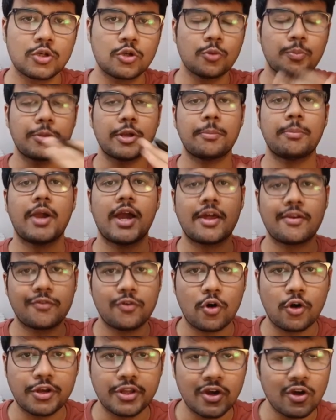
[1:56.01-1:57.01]
to prepare
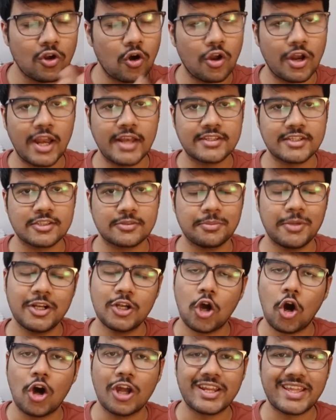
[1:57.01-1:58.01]
for your online
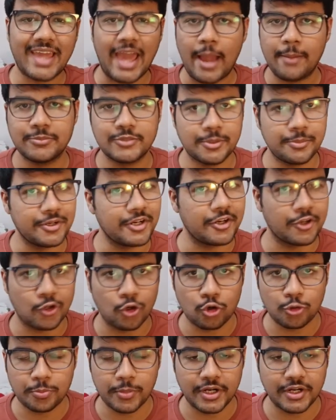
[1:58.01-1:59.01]
assessment or Capgemini
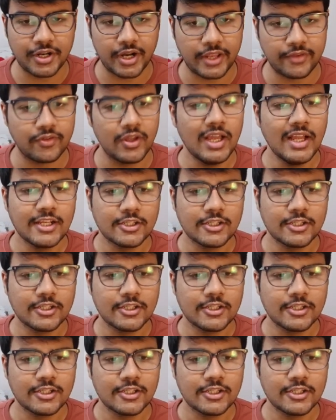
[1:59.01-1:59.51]
recruitment drive.